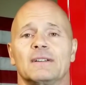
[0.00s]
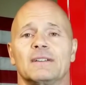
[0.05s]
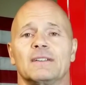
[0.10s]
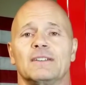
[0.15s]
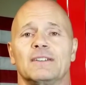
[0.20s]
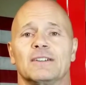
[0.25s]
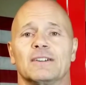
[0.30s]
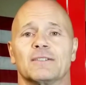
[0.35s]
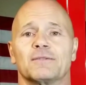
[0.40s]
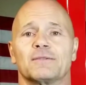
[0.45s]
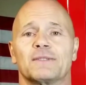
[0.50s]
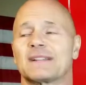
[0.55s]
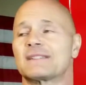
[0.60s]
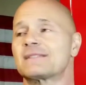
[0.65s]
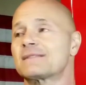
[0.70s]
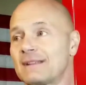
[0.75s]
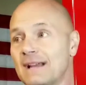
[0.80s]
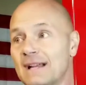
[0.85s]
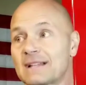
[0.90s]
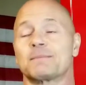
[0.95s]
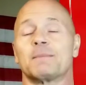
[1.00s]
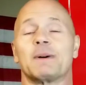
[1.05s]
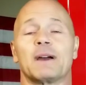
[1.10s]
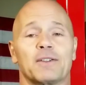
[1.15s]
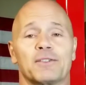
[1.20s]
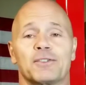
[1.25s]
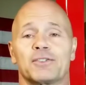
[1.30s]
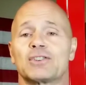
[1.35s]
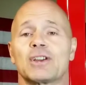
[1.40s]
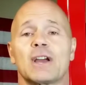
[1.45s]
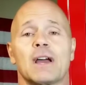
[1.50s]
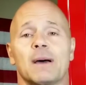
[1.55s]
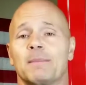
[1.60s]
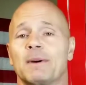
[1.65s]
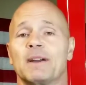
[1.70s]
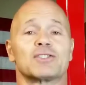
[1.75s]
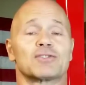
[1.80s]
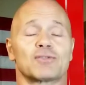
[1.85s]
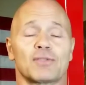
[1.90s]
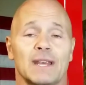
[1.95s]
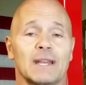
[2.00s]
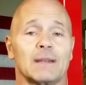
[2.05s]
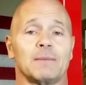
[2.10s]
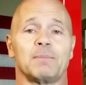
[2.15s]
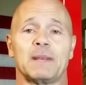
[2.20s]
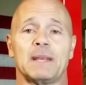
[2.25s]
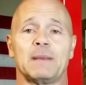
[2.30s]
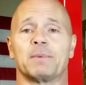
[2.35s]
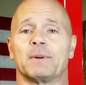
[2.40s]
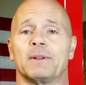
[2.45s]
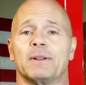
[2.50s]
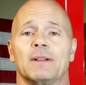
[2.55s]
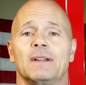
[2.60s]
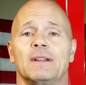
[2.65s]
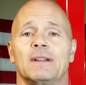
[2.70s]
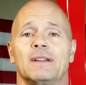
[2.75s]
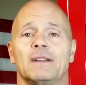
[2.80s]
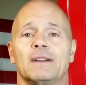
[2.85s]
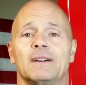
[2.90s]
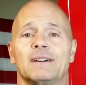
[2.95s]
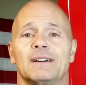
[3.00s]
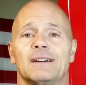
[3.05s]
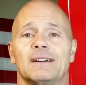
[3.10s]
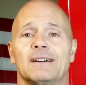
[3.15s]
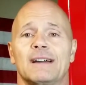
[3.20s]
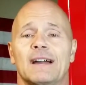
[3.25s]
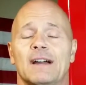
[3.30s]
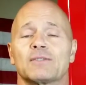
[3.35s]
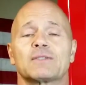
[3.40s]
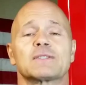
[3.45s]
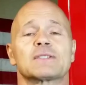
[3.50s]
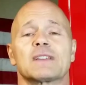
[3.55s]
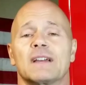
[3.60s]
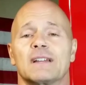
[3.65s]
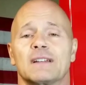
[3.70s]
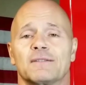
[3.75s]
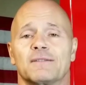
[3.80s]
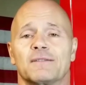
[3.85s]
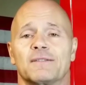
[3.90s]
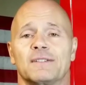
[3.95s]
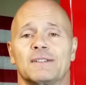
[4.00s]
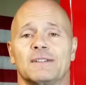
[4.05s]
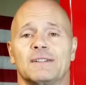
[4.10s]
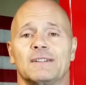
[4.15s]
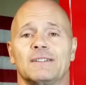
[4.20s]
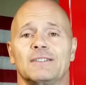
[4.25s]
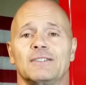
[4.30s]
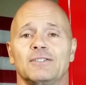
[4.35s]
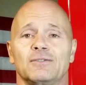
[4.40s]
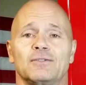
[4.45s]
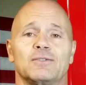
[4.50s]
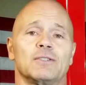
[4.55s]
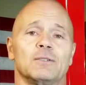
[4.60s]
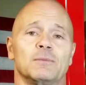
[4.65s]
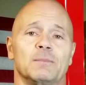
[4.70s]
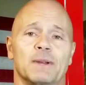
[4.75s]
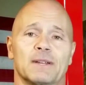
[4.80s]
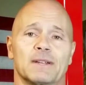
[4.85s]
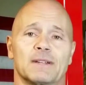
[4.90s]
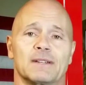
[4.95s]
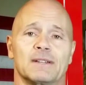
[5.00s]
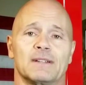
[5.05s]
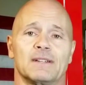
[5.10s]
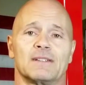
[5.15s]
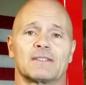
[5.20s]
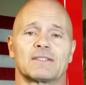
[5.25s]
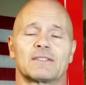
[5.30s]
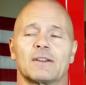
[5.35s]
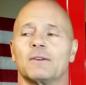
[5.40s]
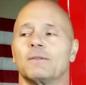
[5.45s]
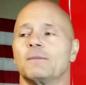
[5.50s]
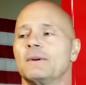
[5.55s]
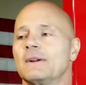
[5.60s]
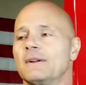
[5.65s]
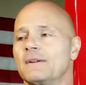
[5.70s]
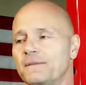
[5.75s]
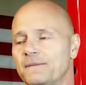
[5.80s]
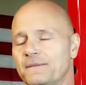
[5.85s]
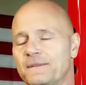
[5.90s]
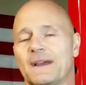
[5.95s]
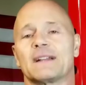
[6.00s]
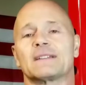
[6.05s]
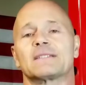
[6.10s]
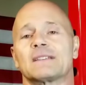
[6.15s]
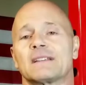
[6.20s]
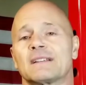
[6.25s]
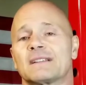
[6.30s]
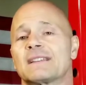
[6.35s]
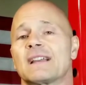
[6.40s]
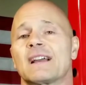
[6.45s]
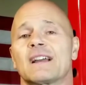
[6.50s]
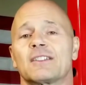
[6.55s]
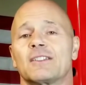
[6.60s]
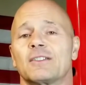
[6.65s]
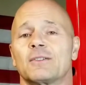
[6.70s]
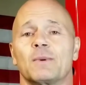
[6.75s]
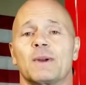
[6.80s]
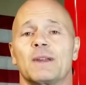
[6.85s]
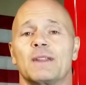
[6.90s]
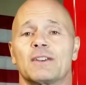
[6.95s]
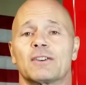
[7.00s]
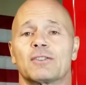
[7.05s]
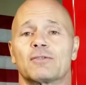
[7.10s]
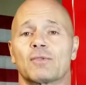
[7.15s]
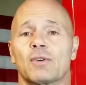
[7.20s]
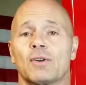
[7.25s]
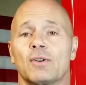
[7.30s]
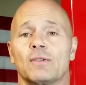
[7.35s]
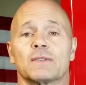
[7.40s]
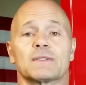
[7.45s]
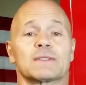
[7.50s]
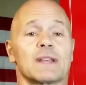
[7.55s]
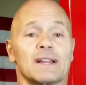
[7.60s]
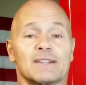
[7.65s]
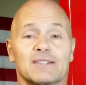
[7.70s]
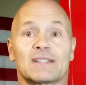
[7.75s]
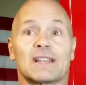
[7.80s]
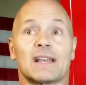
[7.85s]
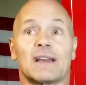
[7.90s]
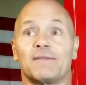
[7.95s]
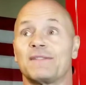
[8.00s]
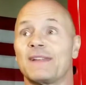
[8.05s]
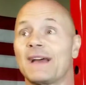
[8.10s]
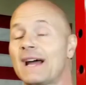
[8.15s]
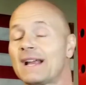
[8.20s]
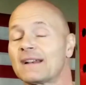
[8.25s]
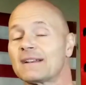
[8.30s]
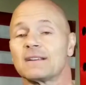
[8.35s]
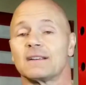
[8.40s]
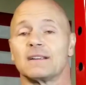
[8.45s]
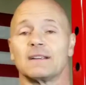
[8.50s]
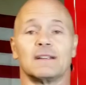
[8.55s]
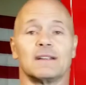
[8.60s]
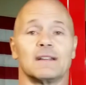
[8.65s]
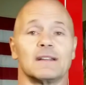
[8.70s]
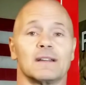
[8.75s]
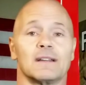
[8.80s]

You know, that's my other job. I train people outside of YouTubing. So that's exactly the way that it rolls. I just have that